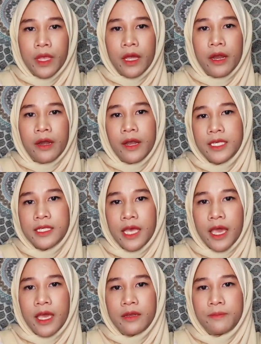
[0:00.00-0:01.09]
Arrest
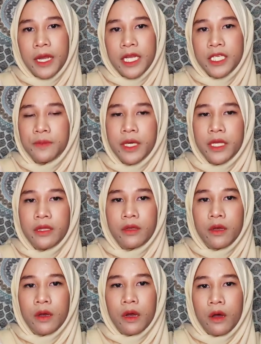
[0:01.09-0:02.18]
and punishment
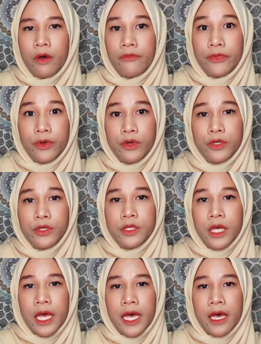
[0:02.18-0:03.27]
of those
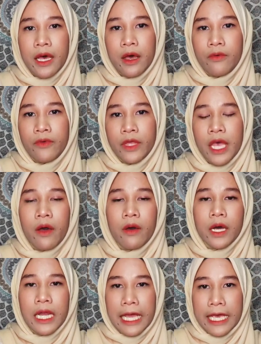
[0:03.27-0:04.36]
without
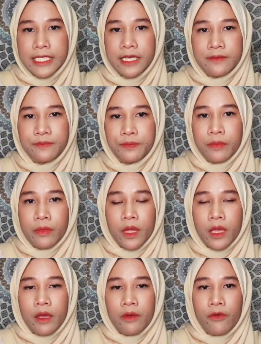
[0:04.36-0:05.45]
a license.
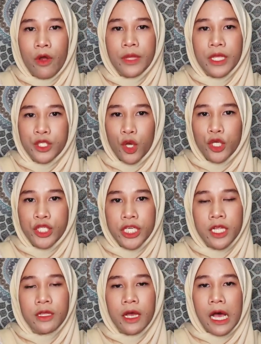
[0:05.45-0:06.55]
From the
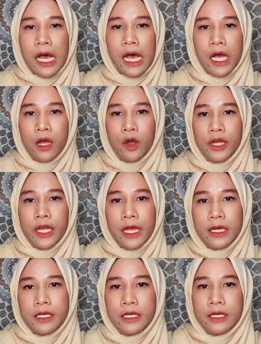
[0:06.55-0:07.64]
social, conduct
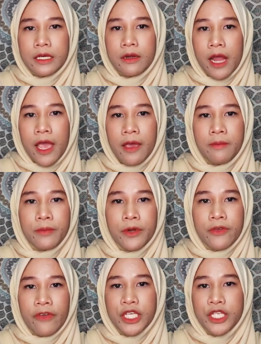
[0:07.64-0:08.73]
a crime
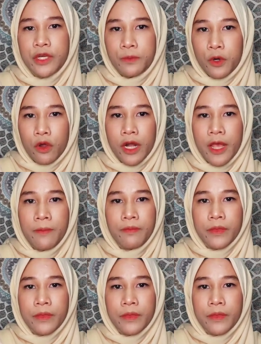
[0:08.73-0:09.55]
prevention program.